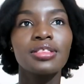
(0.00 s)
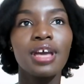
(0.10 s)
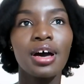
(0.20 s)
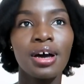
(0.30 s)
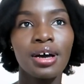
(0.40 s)

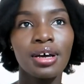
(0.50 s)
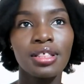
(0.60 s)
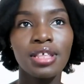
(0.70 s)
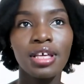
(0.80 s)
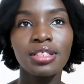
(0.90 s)

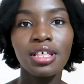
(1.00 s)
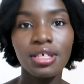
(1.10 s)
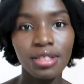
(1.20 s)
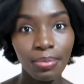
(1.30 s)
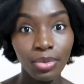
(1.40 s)

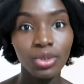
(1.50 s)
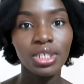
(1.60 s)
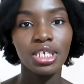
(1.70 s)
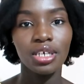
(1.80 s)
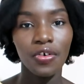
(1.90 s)
the
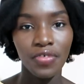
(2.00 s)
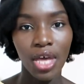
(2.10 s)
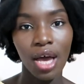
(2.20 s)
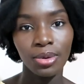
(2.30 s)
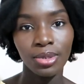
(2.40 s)
beauty of
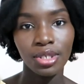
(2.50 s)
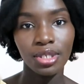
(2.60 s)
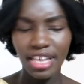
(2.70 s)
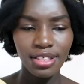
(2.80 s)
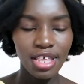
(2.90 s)
the house.
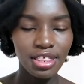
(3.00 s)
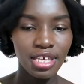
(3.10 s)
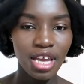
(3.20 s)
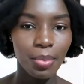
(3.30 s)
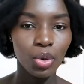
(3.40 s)
The other
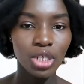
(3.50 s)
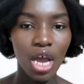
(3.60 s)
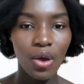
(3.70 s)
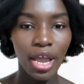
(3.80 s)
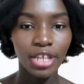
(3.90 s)
thing about
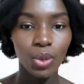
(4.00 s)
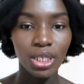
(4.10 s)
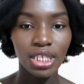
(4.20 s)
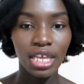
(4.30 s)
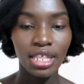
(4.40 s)
how guys were
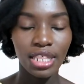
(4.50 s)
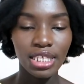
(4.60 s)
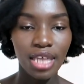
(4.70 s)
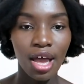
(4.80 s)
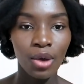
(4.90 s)
saying that
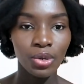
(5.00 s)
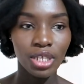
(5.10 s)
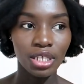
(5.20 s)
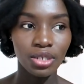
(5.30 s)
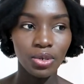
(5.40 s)
this house
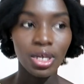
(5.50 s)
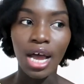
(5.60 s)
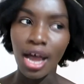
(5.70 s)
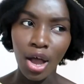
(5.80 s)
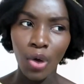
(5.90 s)
is not
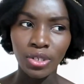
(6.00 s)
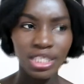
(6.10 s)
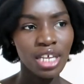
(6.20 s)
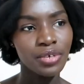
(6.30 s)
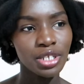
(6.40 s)
her house,
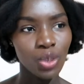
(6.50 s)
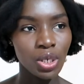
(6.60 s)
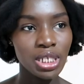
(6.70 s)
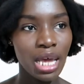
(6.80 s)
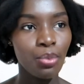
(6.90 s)
it's a
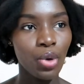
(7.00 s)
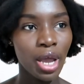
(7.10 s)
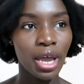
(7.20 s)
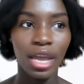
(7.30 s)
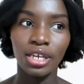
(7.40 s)
resort
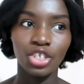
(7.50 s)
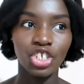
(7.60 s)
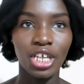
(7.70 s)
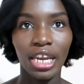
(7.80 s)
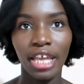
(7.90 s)
somewhere, and
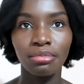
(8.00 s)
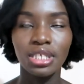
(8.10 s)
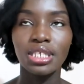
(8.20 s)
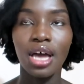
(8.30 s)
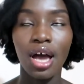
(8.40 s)
she claims
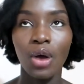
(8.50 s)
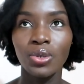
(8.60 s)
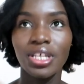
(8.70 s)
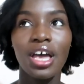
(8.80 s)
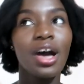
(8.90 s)
it's her
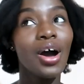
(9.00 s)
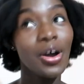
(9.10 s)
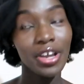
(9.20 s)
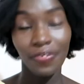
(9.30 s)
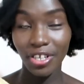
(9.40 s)
house.
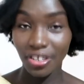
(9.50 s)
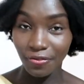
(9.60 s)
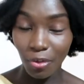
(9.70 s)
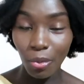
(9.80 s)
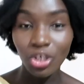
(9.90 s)
Okay, first and
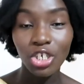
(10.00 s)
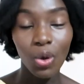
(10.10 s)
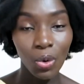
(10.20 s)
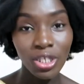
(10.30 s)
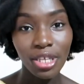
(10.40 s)
foremost, she
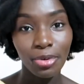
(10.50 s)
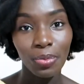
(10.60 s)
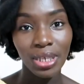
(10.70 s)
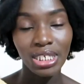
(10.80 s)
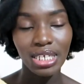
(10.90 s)
owns the
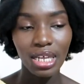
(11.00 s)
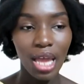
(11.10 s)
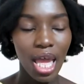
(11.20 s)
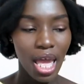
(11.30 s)
property,